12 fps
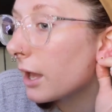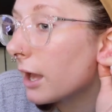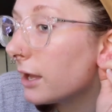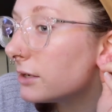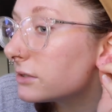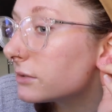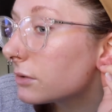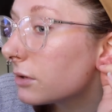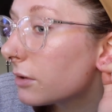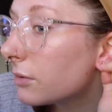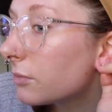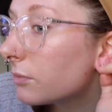And
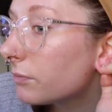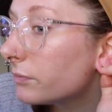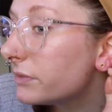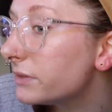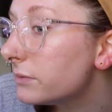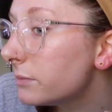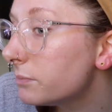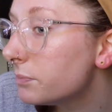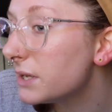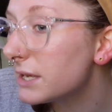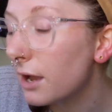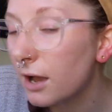
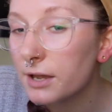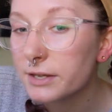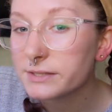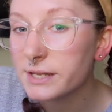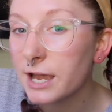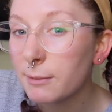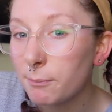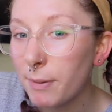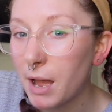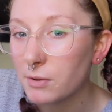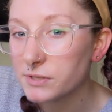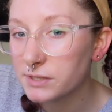because I
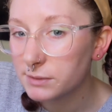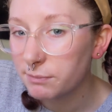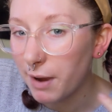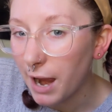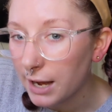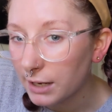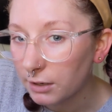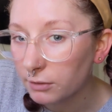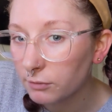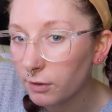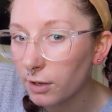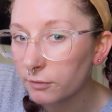bounced back
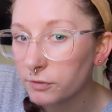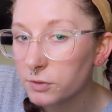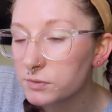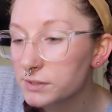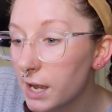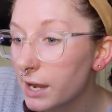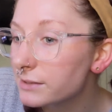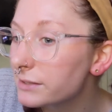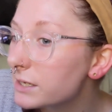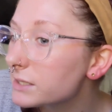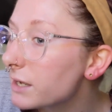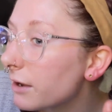a few
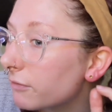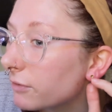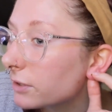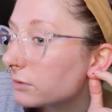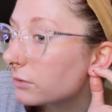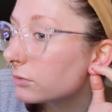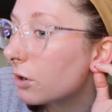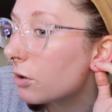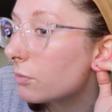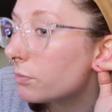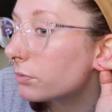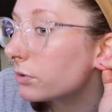sizes, I feel like the
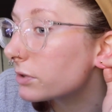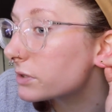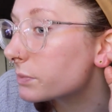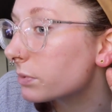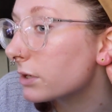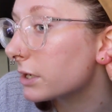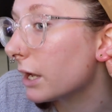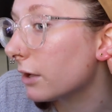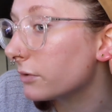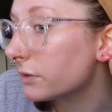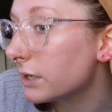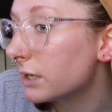lobe looks pretty
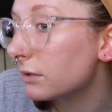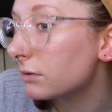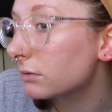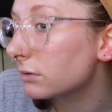healthy.